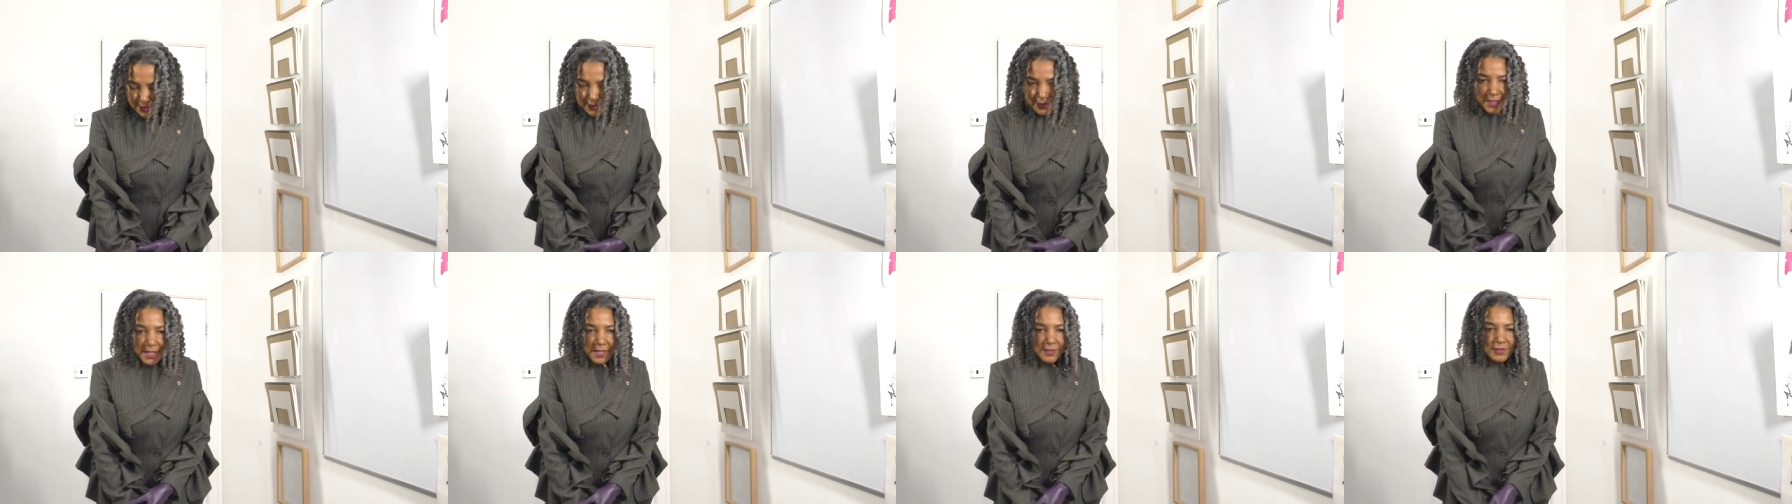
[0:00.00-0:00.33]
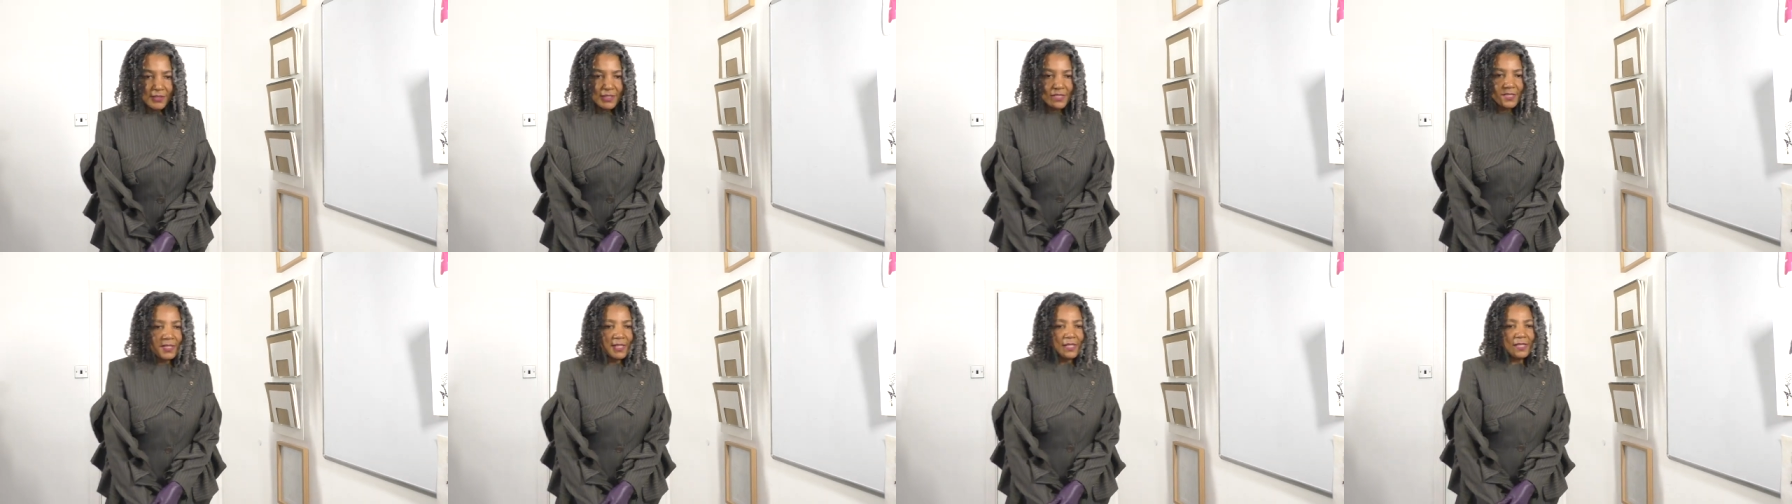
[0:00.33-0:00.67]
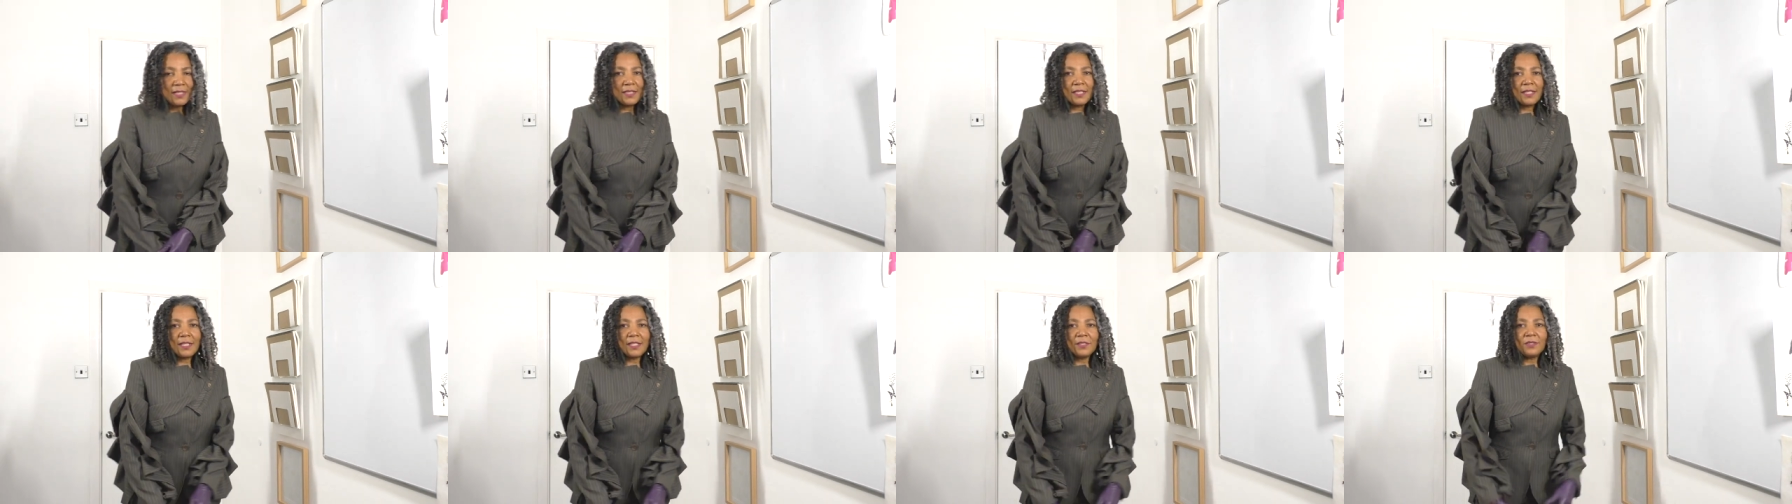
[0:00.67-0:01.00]
yeah, it's
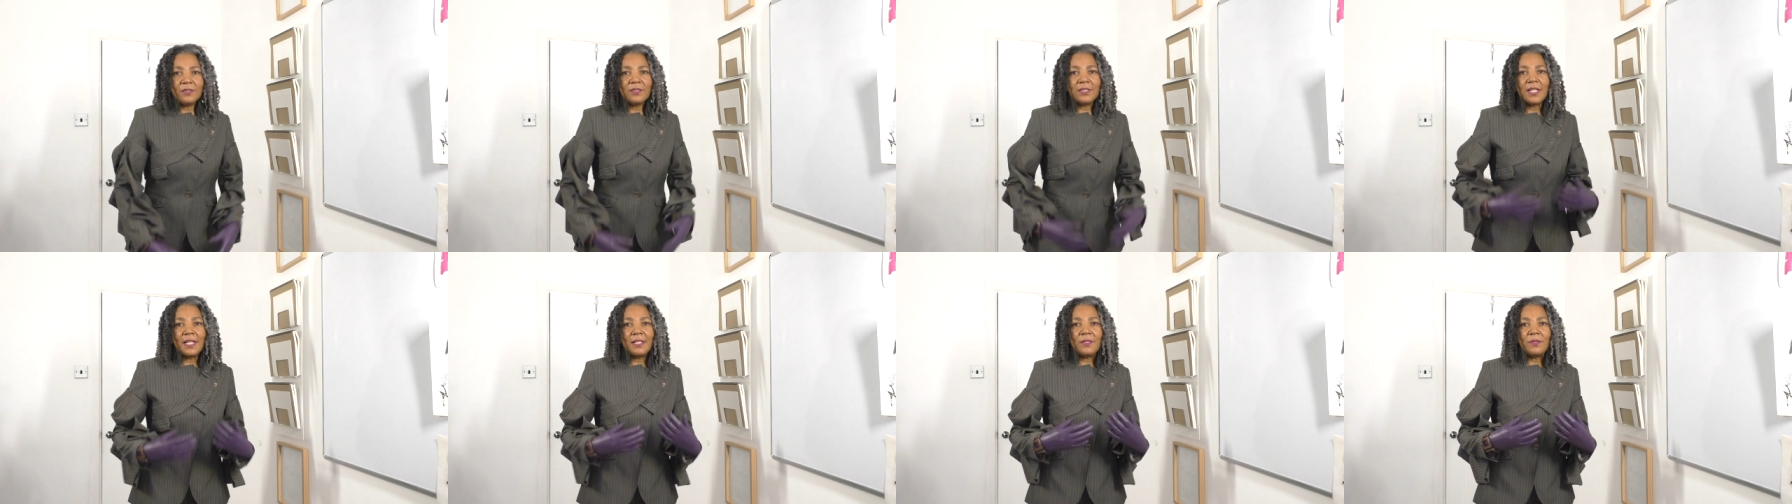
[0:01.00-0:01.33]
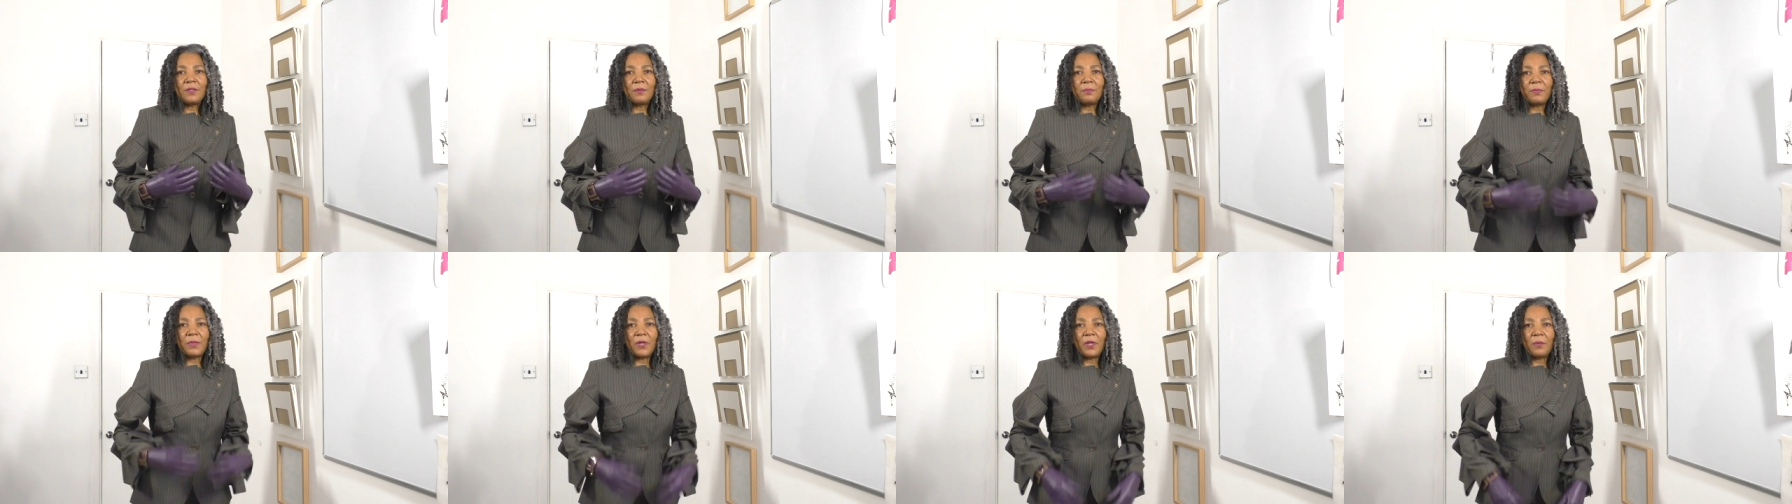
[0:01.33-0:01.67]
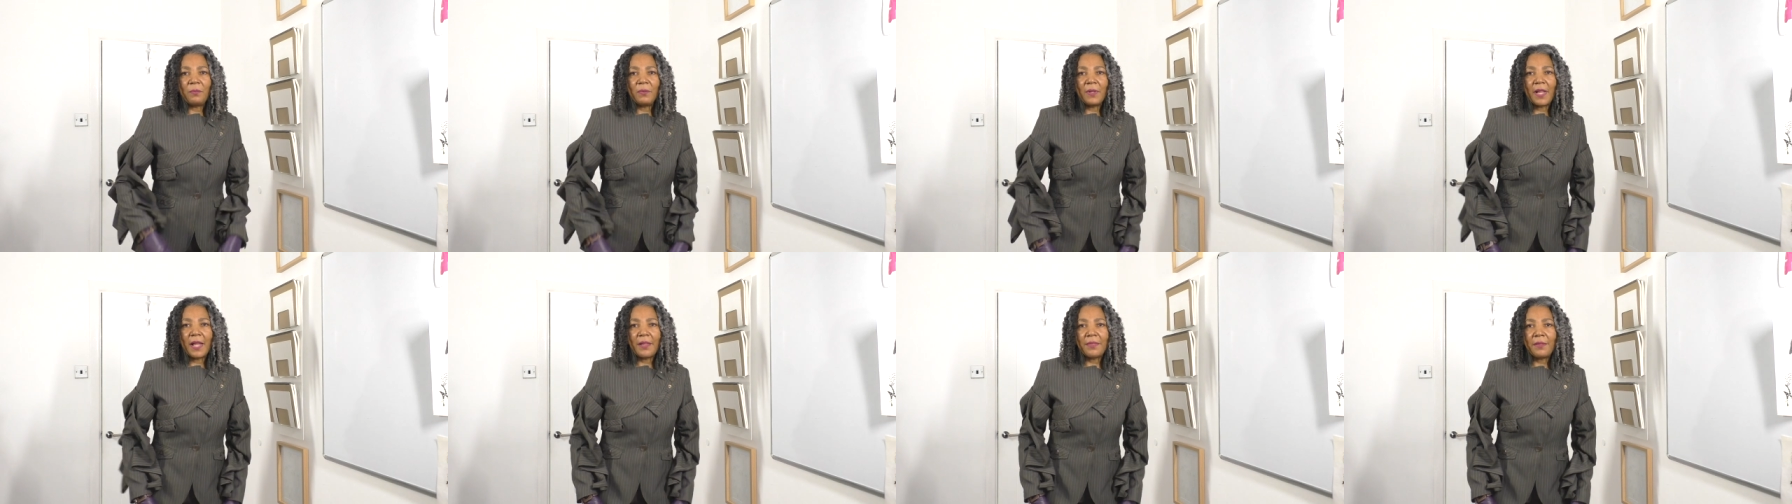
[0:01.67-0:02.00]
nice. That looked nice with the
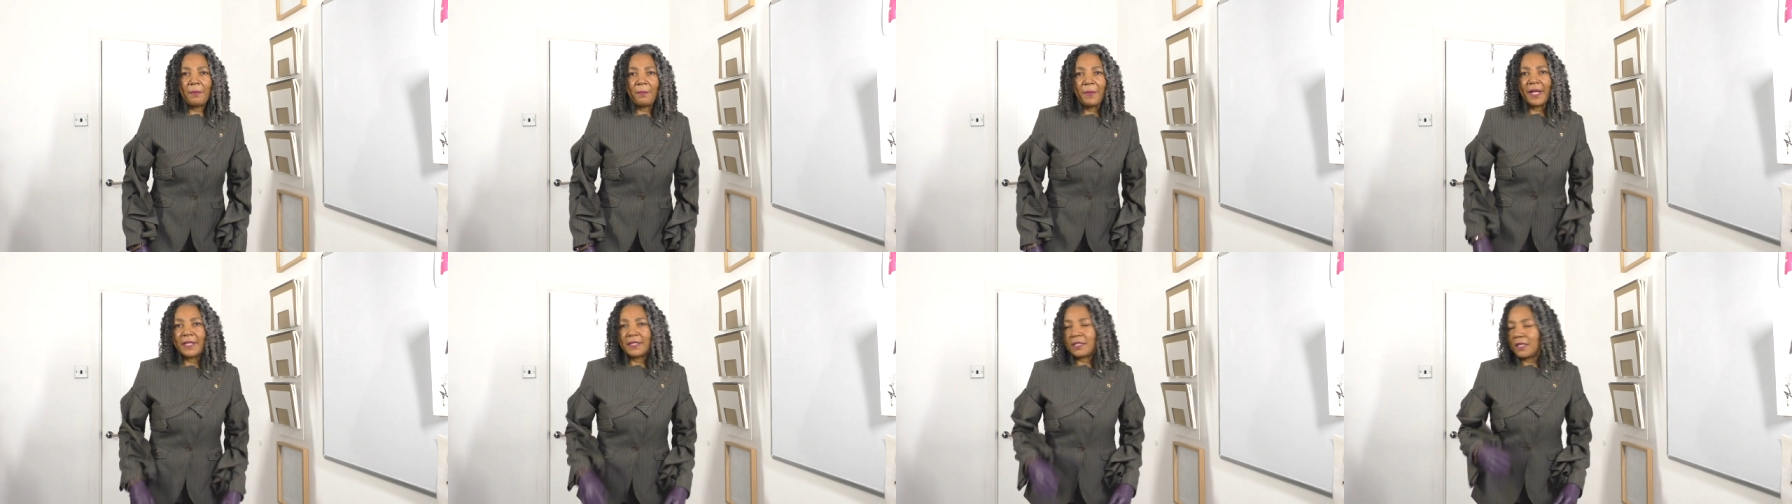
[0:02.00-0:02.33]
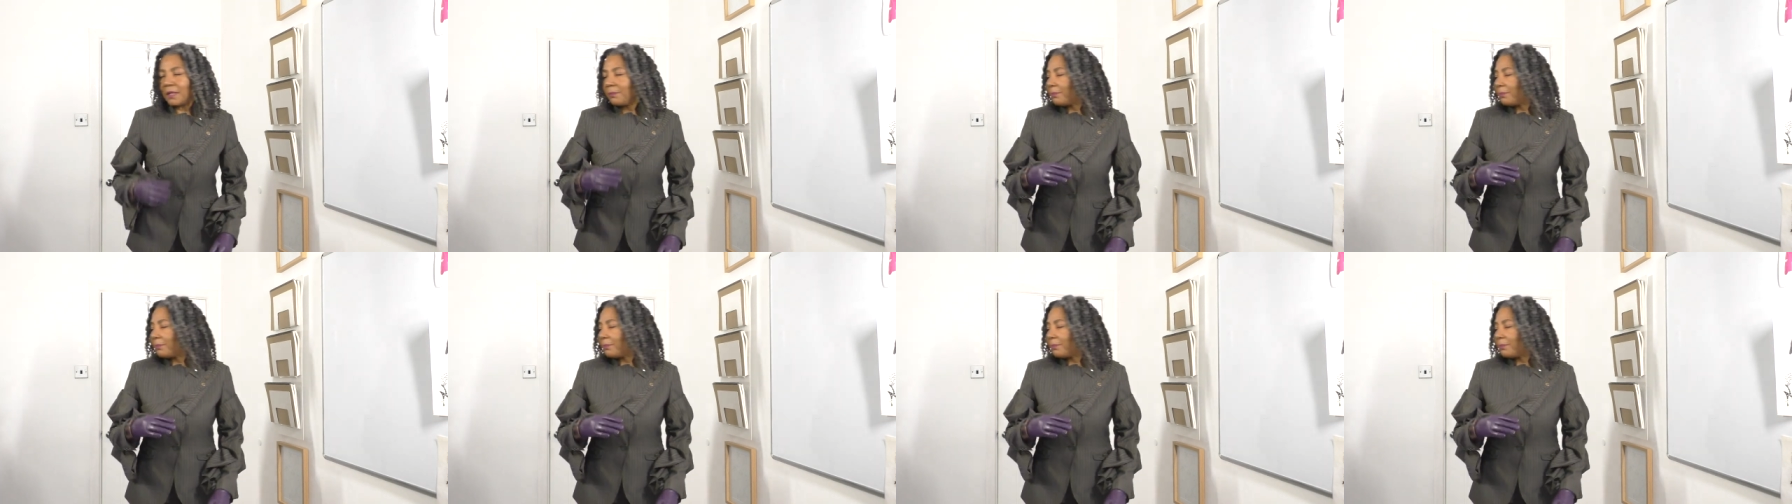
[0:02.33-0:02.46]
and the pants.